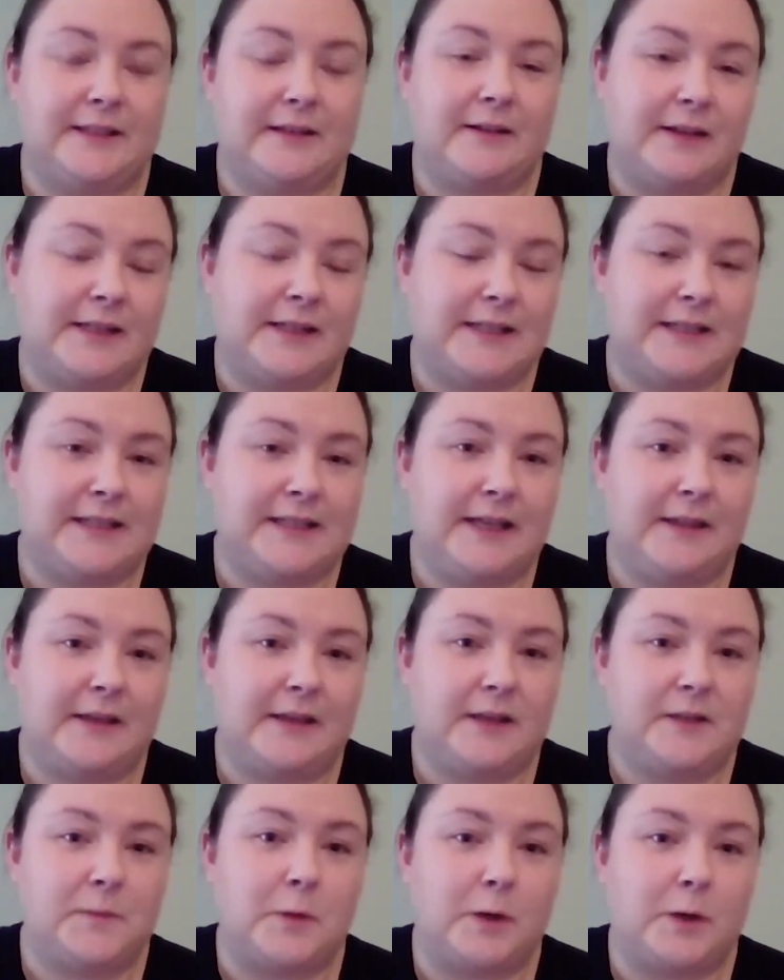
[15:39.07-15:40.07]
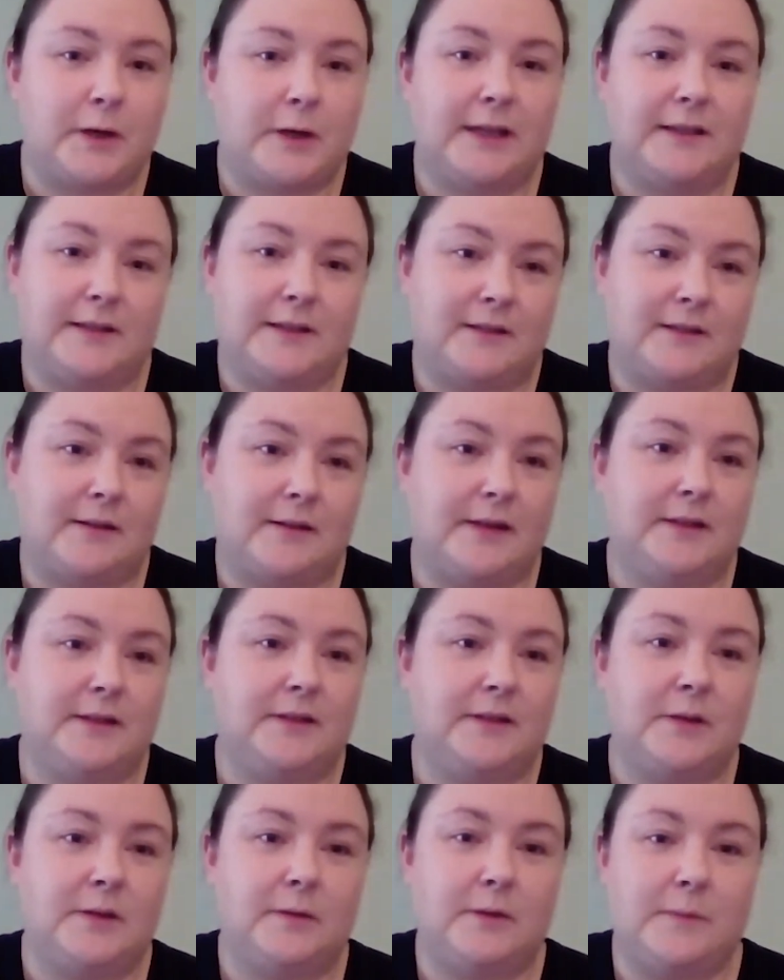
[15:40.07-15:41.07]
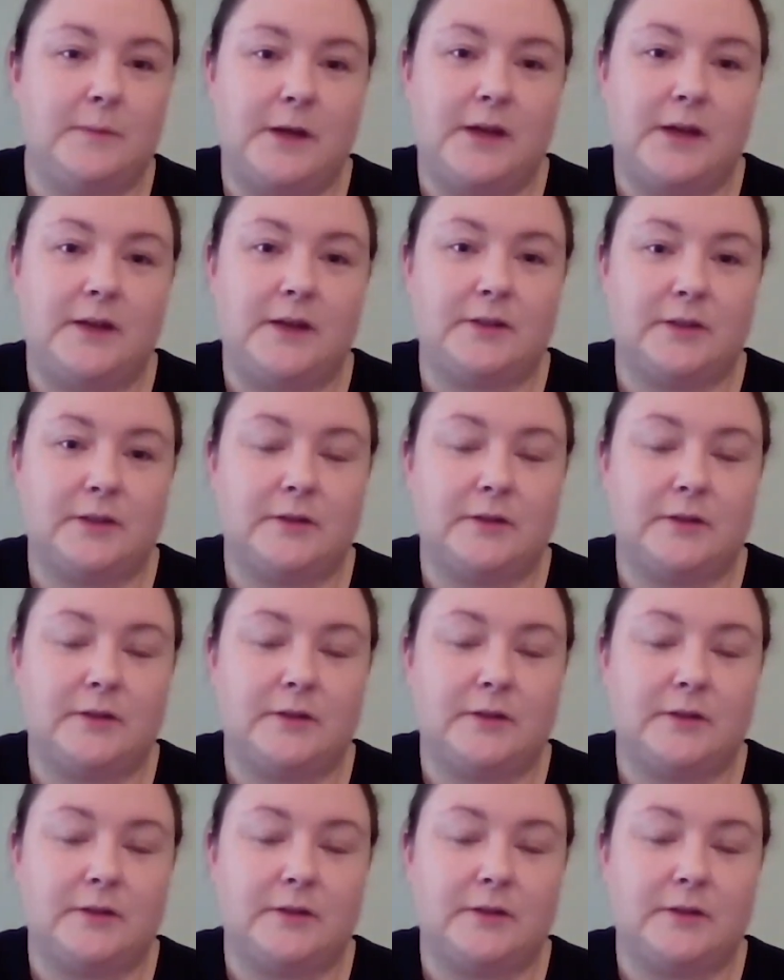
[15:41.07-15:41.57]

kind of see those pockets starting to emerge